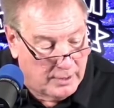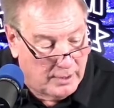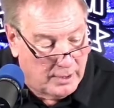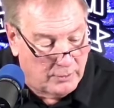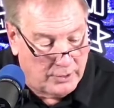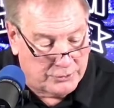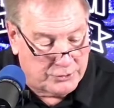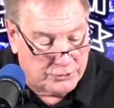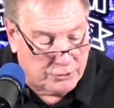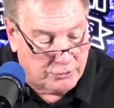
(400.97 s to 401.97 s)
It was
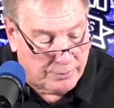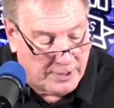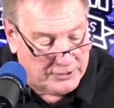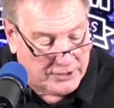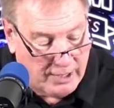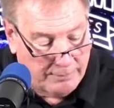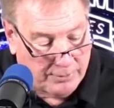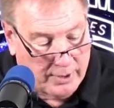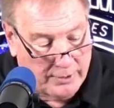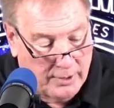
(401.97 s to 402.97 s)
just a tremendous game
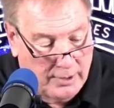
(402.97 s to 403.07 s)
plan.